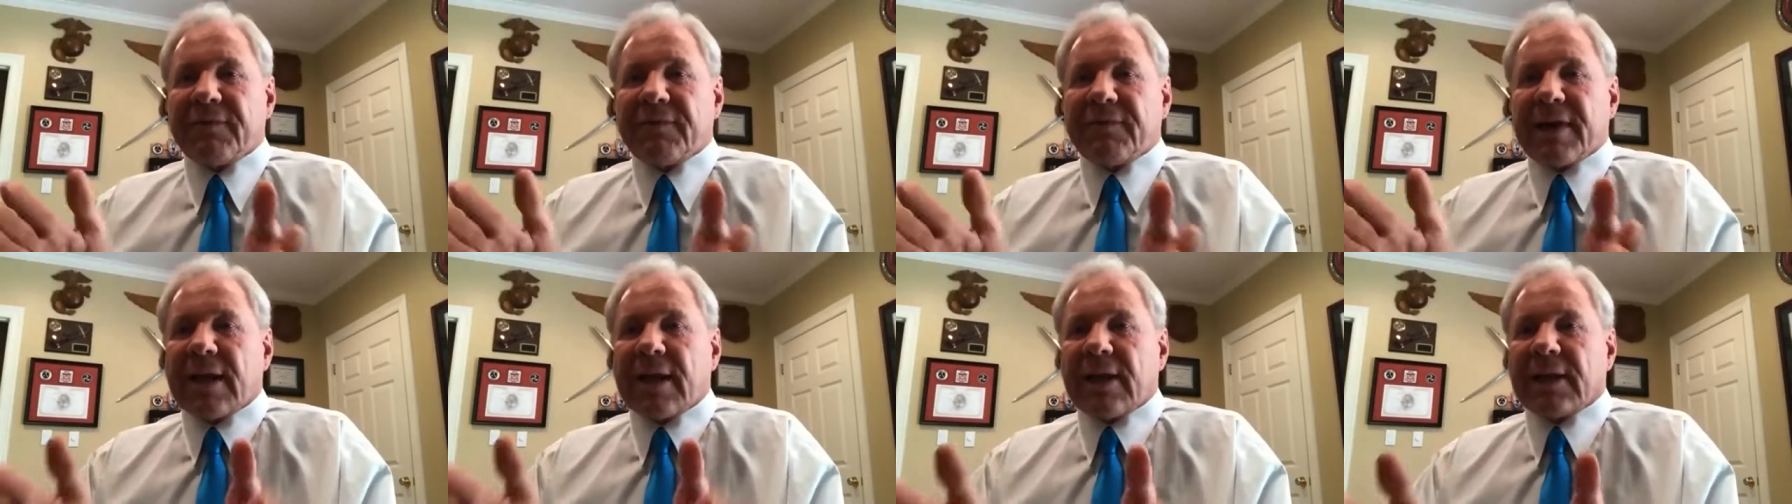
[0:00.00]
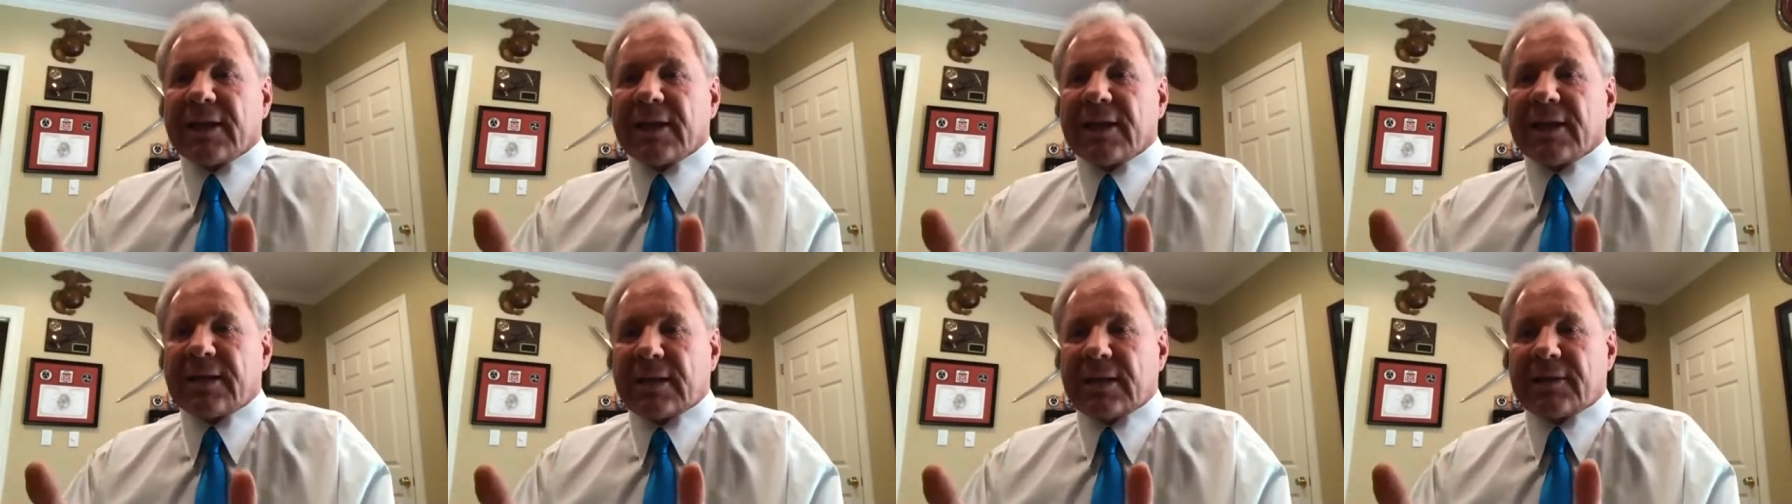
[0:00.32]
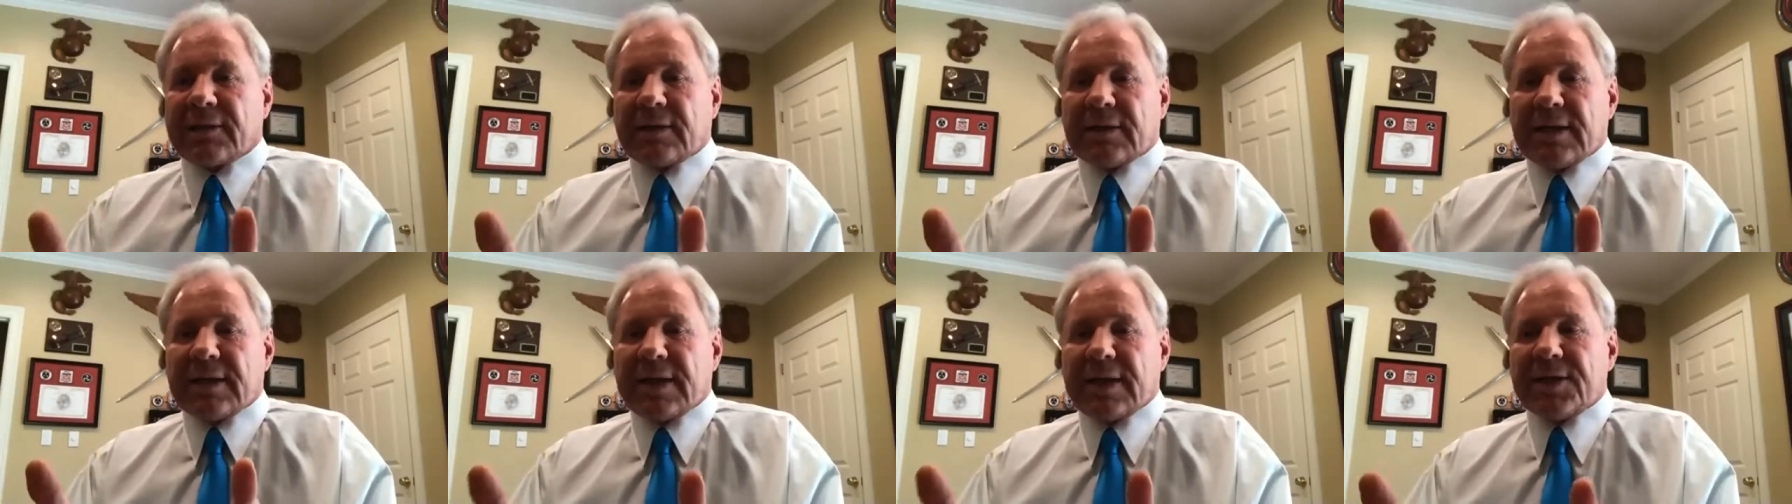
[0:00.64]

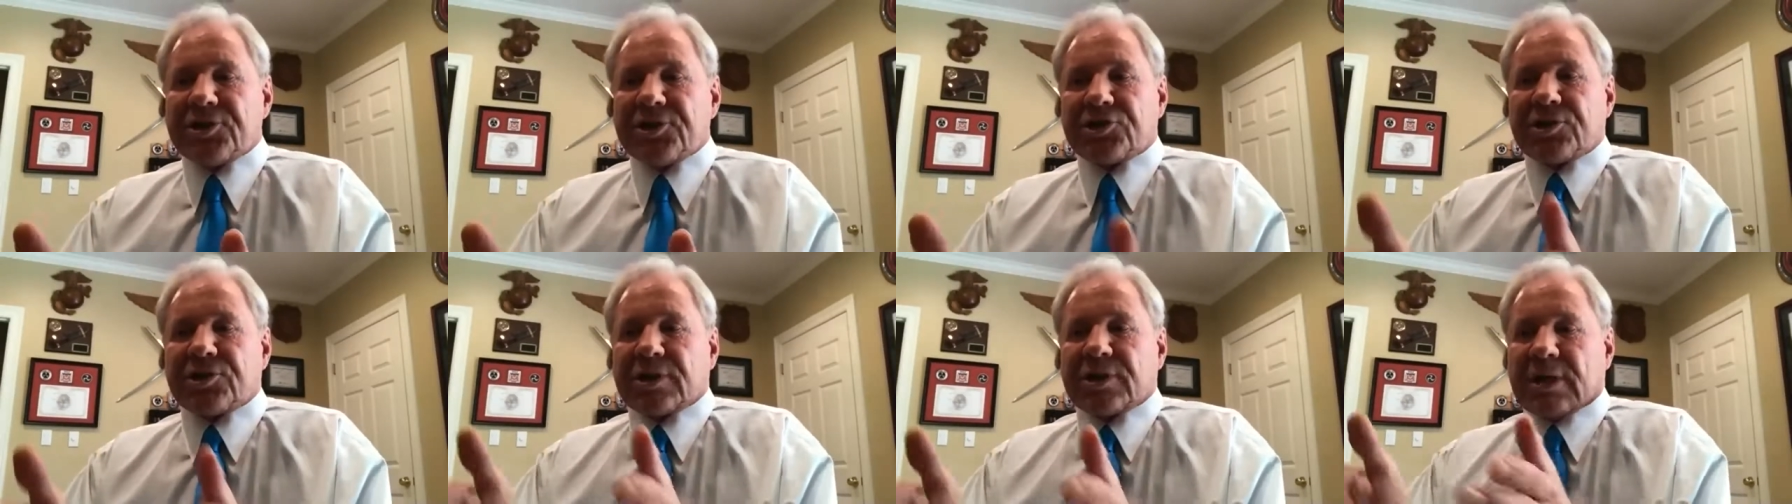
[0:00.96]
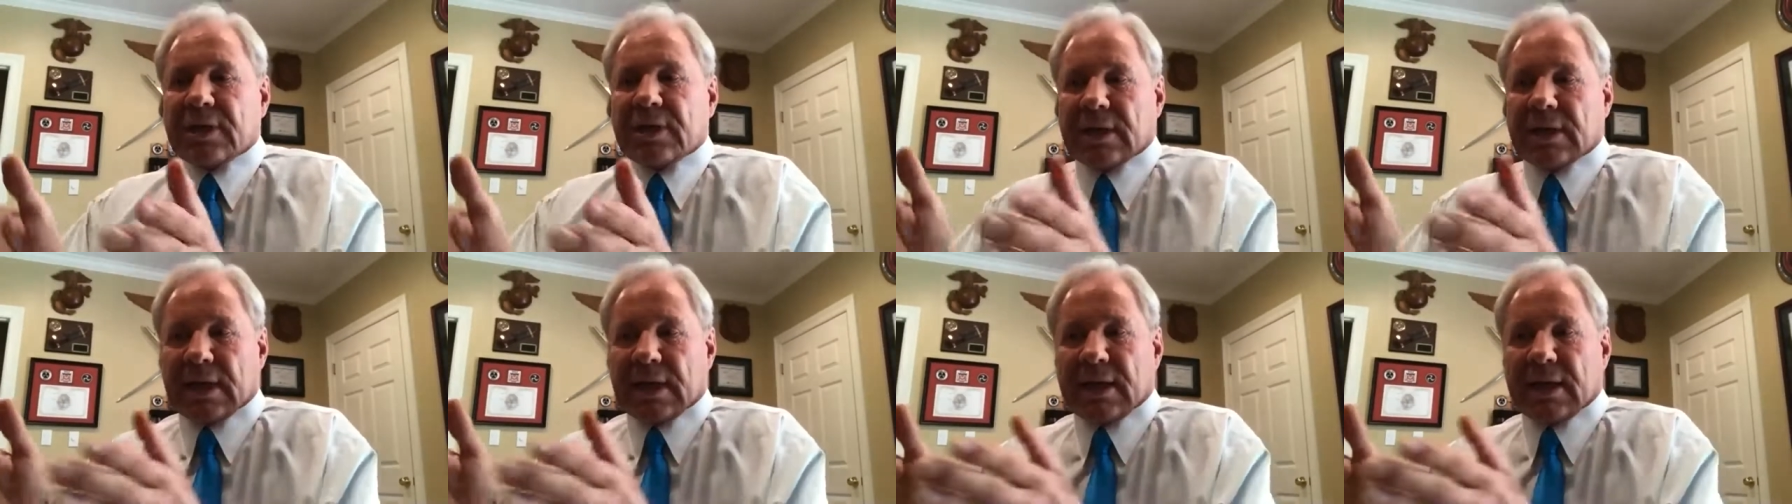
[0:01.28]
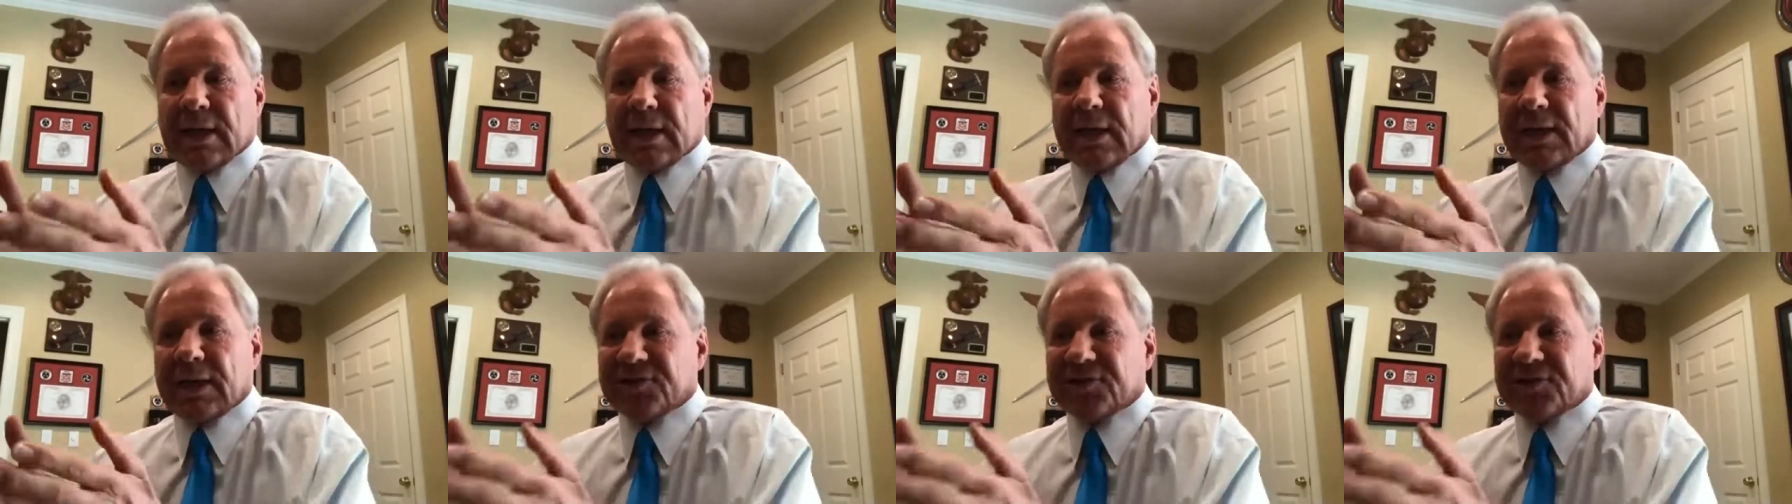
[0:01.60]
validation
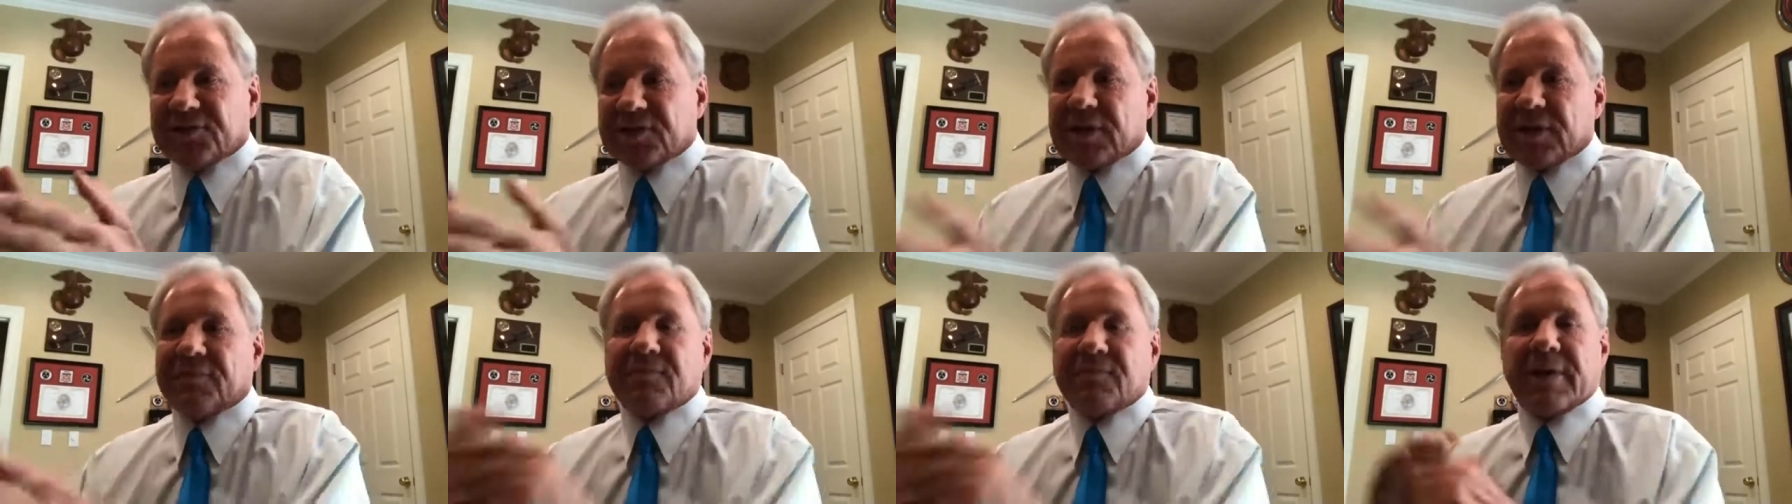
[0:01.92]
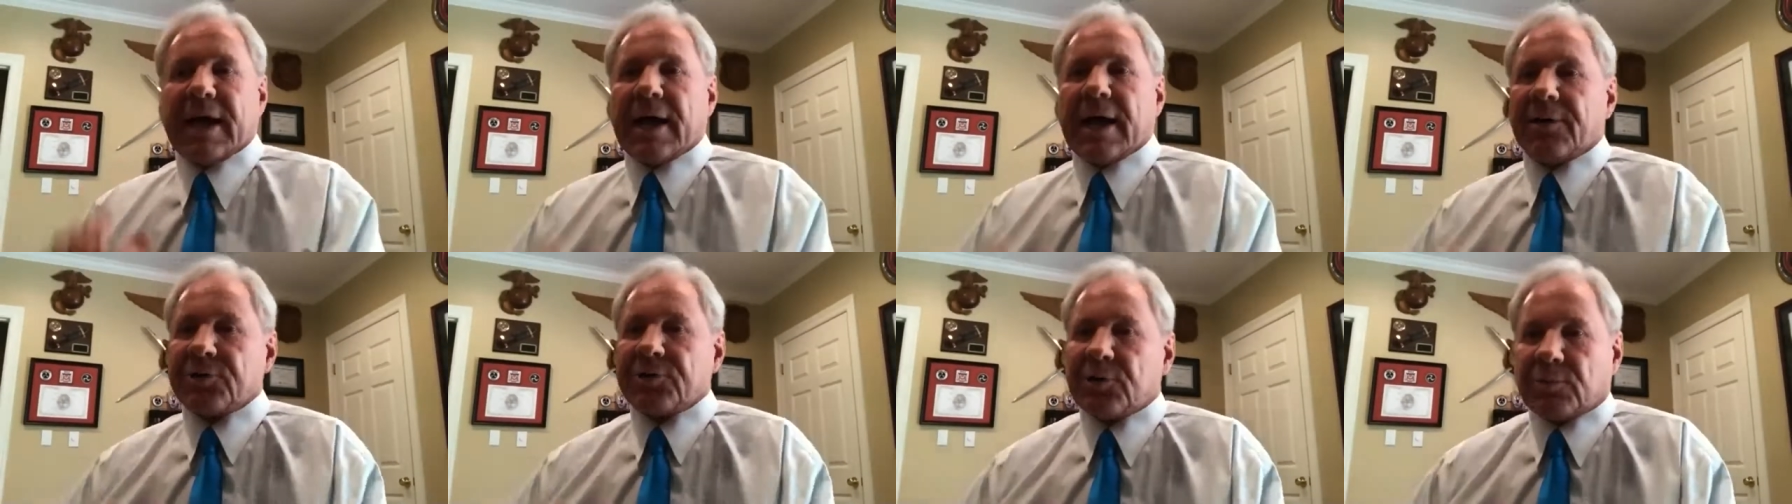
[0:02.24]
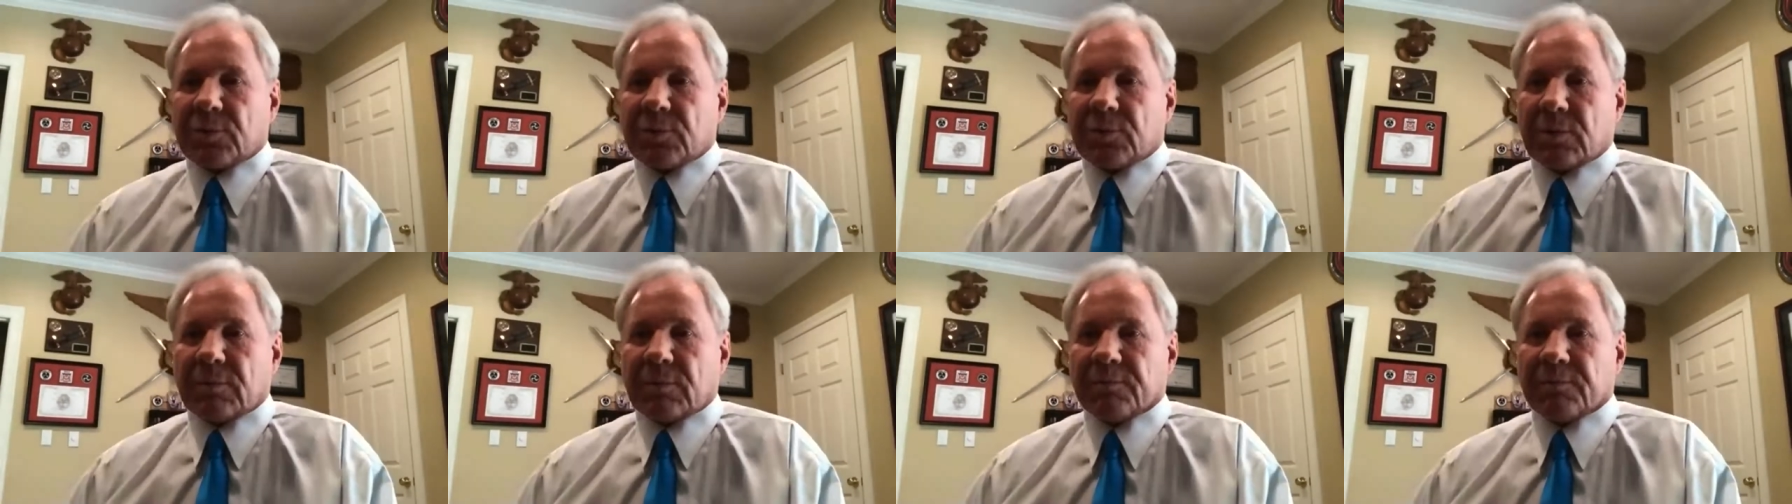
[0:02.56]
is invaluable.